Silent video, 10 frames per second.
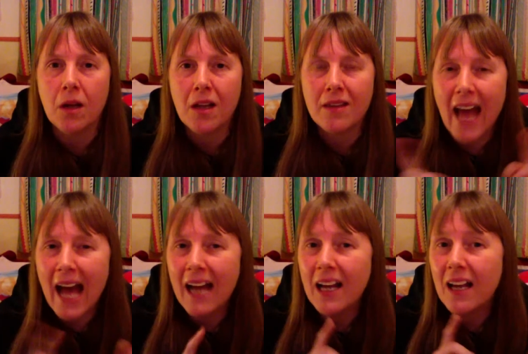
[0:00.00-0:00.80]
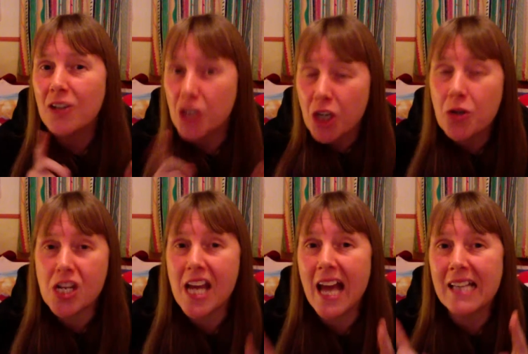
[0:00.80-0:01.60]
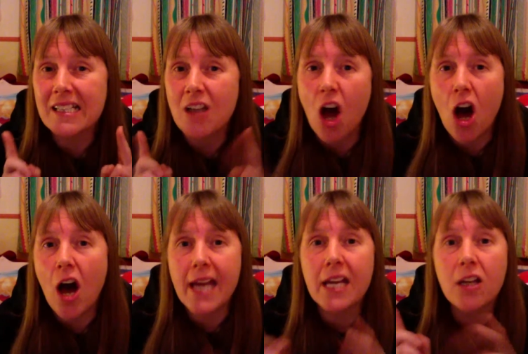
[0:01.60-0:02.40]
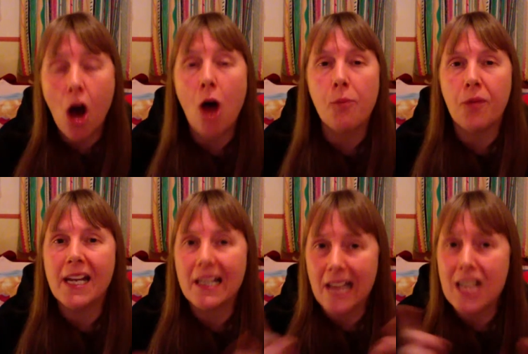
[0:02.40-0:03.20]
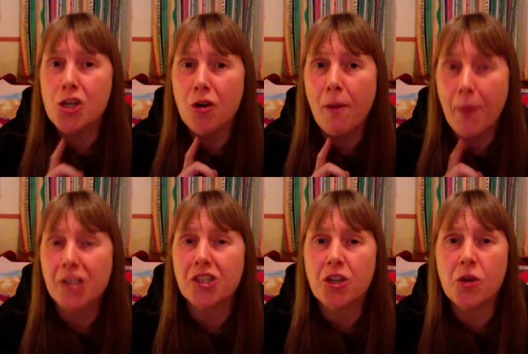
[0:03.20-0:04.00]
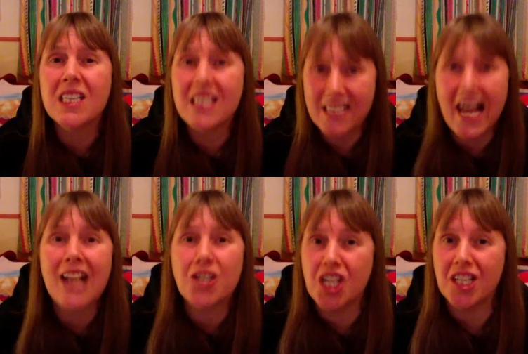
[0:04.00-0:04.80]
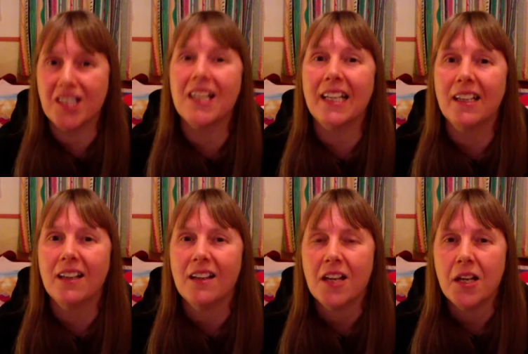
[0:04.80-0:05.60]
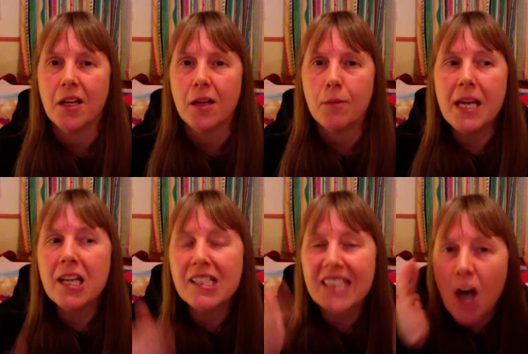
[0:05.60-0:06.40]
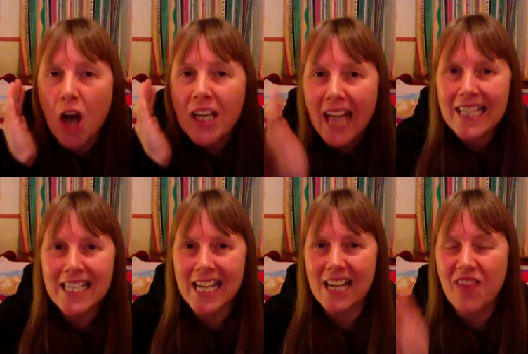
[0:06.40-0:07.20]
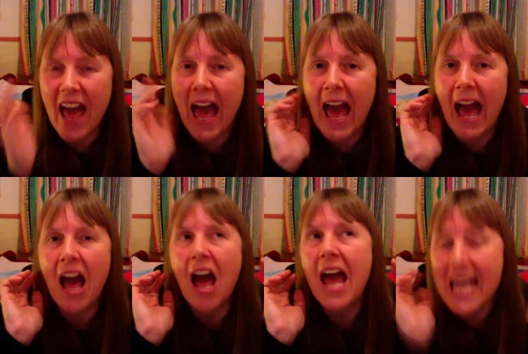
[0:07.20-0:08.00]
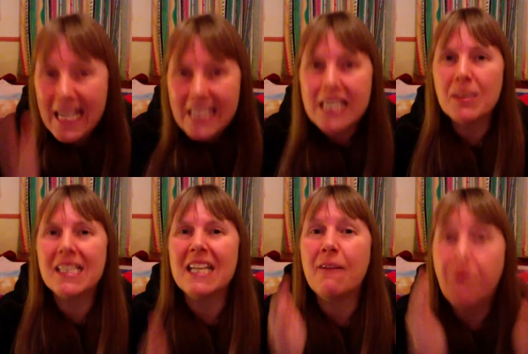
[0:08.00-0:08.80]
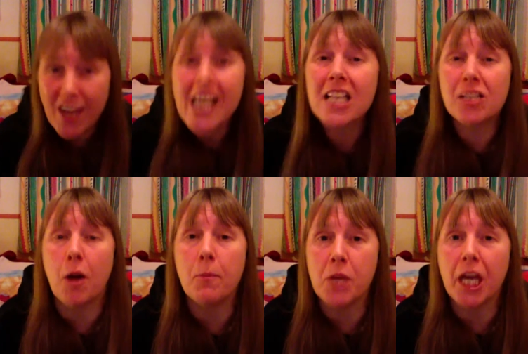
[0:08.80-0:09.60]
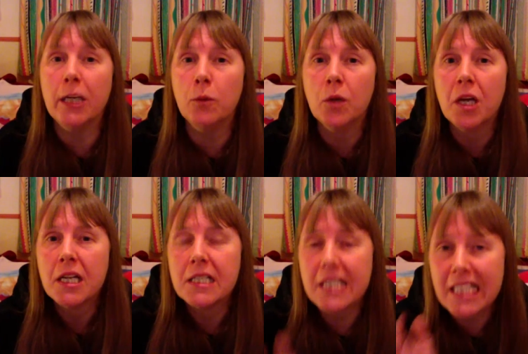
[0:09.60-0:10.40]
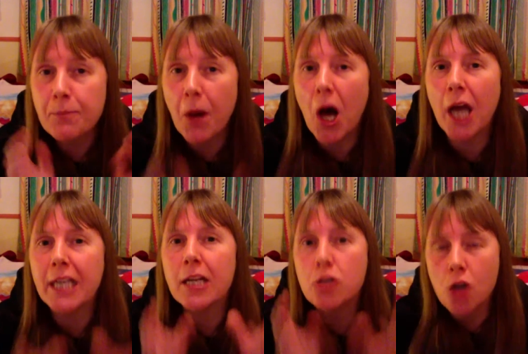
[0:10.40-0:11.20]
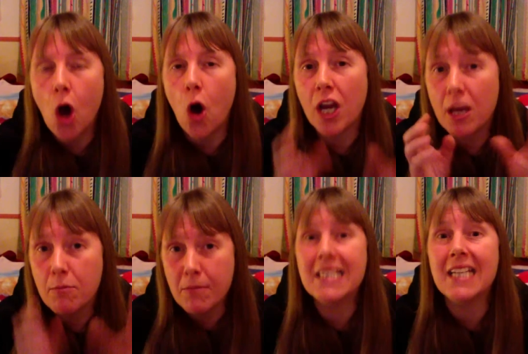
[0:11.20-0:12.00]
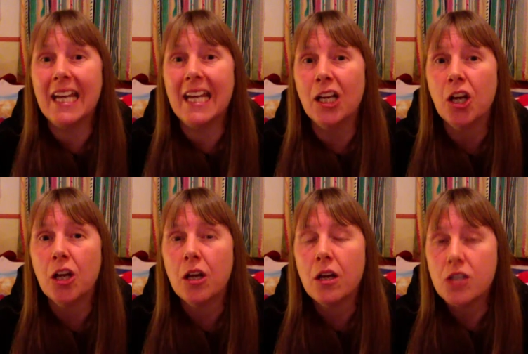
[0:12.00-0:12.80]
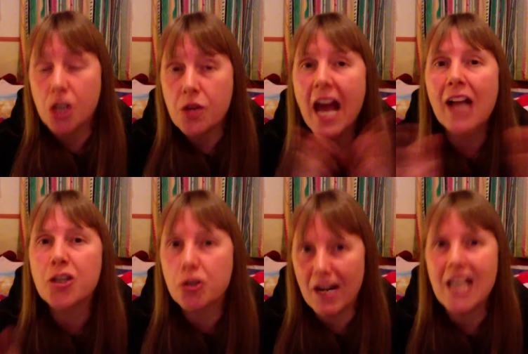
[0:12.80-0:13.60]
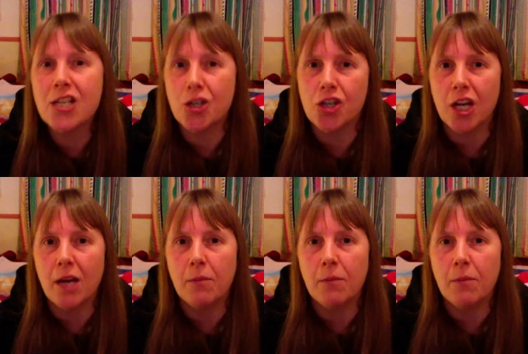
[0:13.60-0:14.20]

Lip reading: that usually ends in heartache and heartbreak, unless you're a person who can detach easily, because they are getting their intimacy fix from you despite not committing to the actual relationship.